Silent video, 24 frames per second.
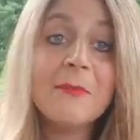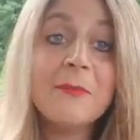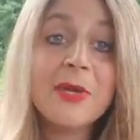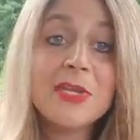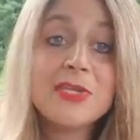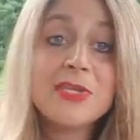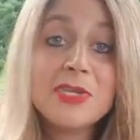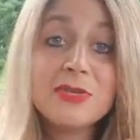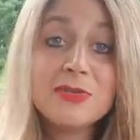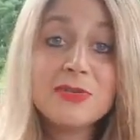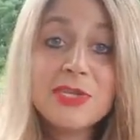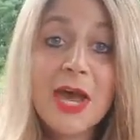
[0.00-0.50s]

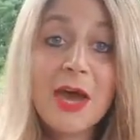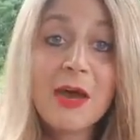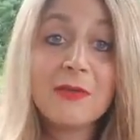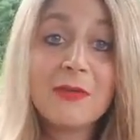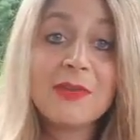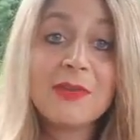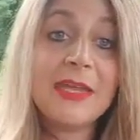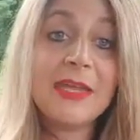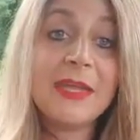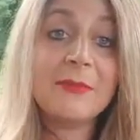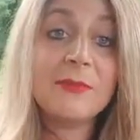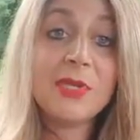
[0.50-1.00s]
but you talk
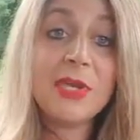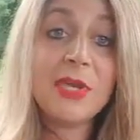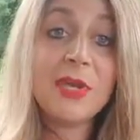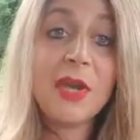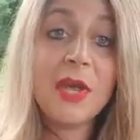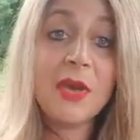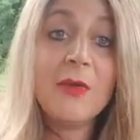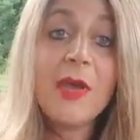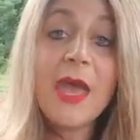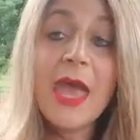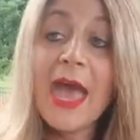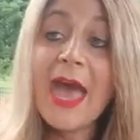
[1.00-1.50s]
to them,
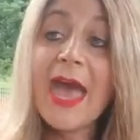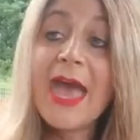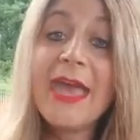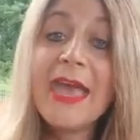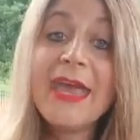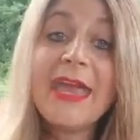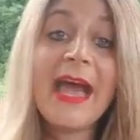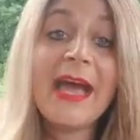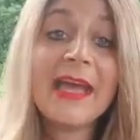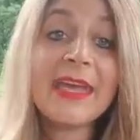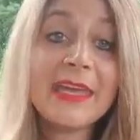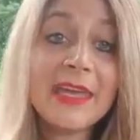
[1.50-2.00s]

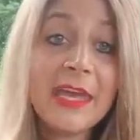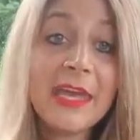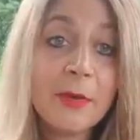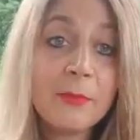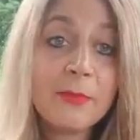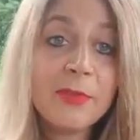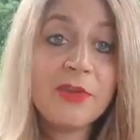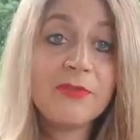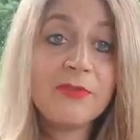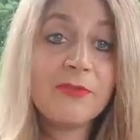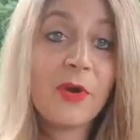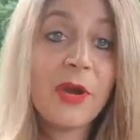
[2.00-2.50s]
hey, I can
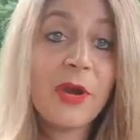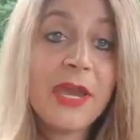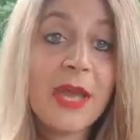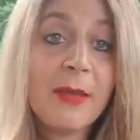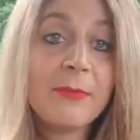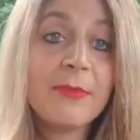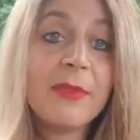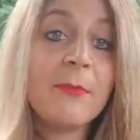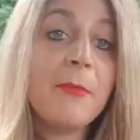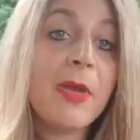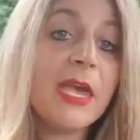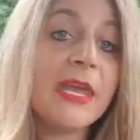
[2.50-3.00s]
help you free
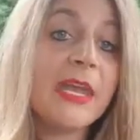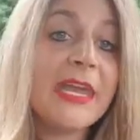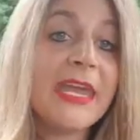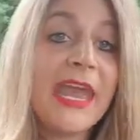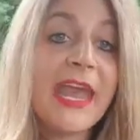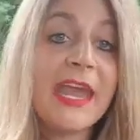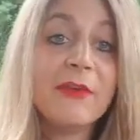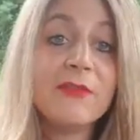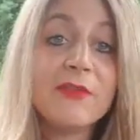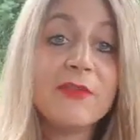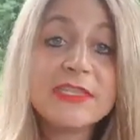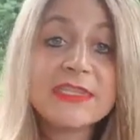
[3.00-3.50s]
up the money
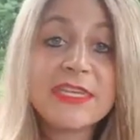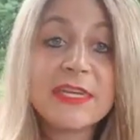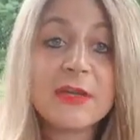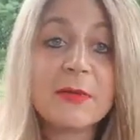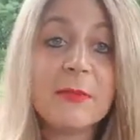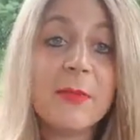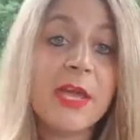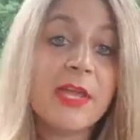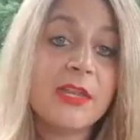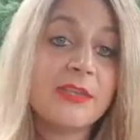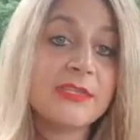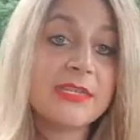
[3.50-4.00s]
every
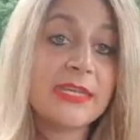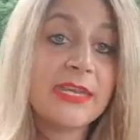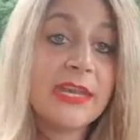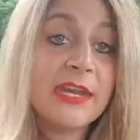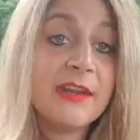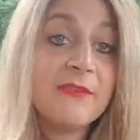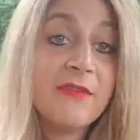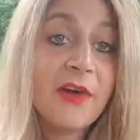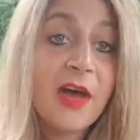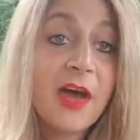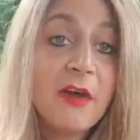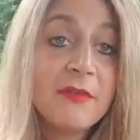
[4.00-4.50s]
single month to
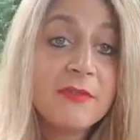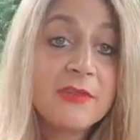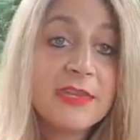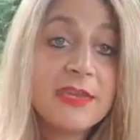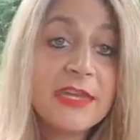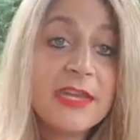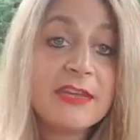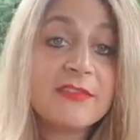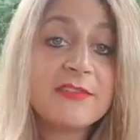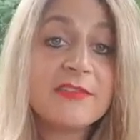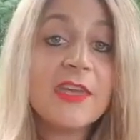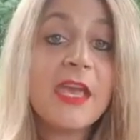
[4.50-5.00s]
get involved in
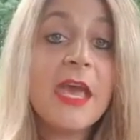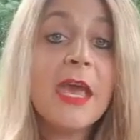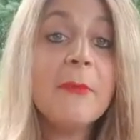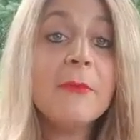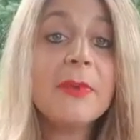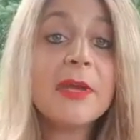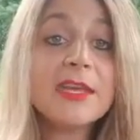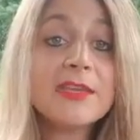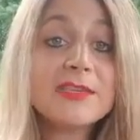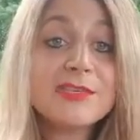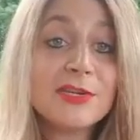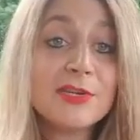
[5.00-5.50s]
this,
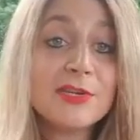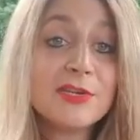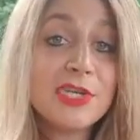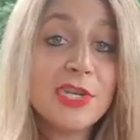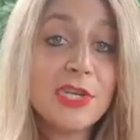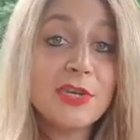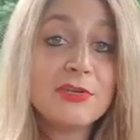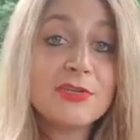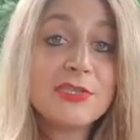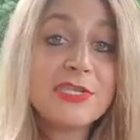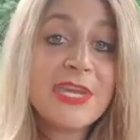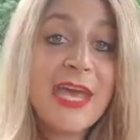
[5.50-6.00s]
because there's
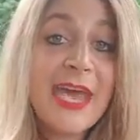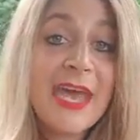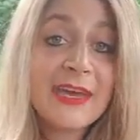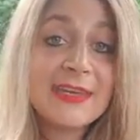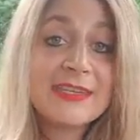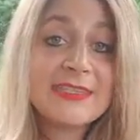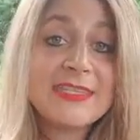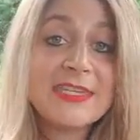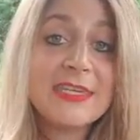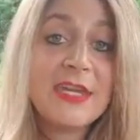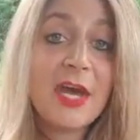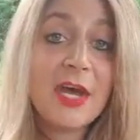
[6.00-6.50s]
huge
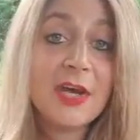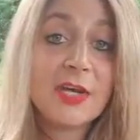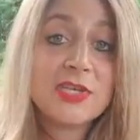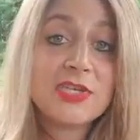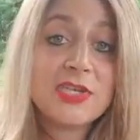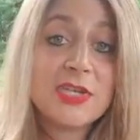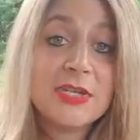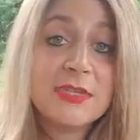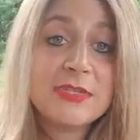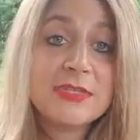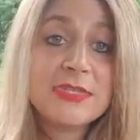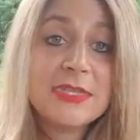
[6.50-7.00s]
tax
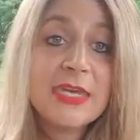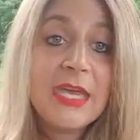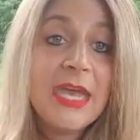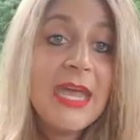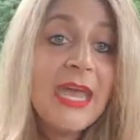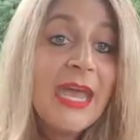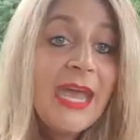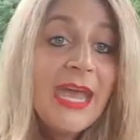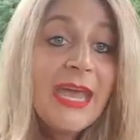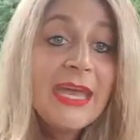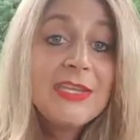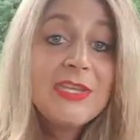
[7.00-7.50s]
deductions.
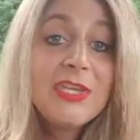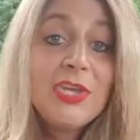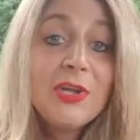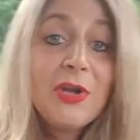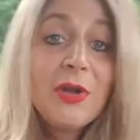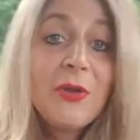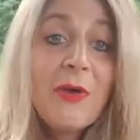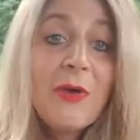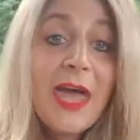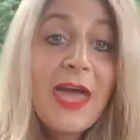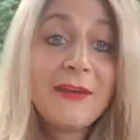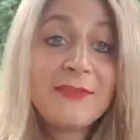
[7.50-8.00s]
And you
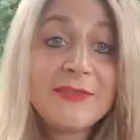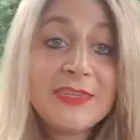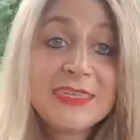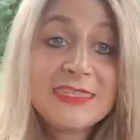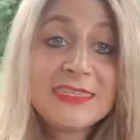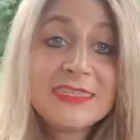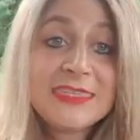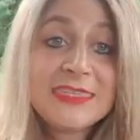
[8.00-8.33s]
don't have